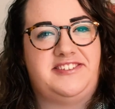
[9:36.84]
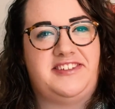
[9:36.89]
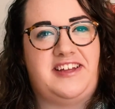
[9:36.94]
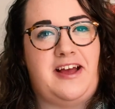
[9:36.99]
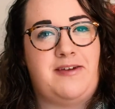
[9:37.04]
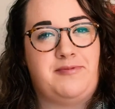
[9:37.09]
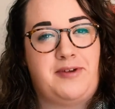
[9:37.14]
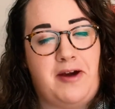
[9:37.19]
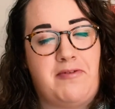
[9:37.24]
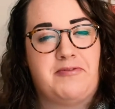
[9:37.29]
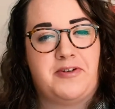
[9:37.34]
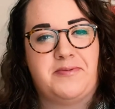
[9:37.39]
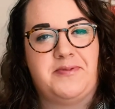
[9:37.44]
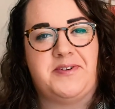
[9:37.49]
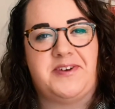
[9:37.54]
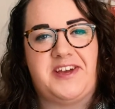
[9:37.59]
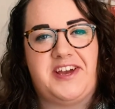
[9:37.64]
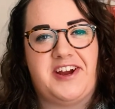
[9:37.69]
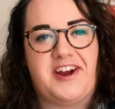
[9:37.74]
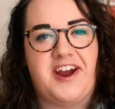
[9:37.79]
I'm
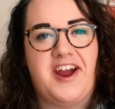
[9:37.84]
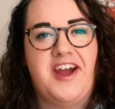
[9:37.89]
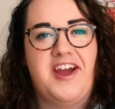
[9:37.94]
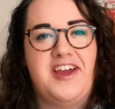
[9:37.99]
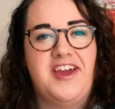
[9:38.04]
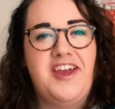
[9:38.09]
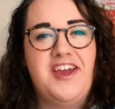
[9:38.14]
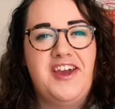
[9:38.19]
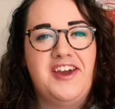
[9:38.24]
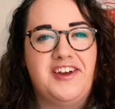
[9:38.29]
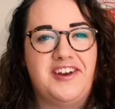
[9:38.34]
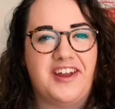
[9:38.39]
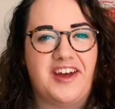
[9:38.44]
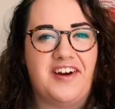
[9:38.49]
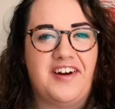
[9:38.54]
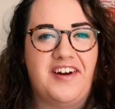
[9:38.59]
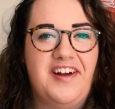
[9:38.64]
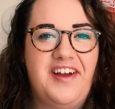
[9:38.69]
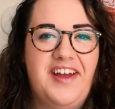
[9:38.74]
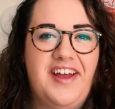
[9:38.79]
comfortable here, you
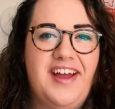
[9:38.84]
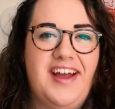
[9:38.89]
know?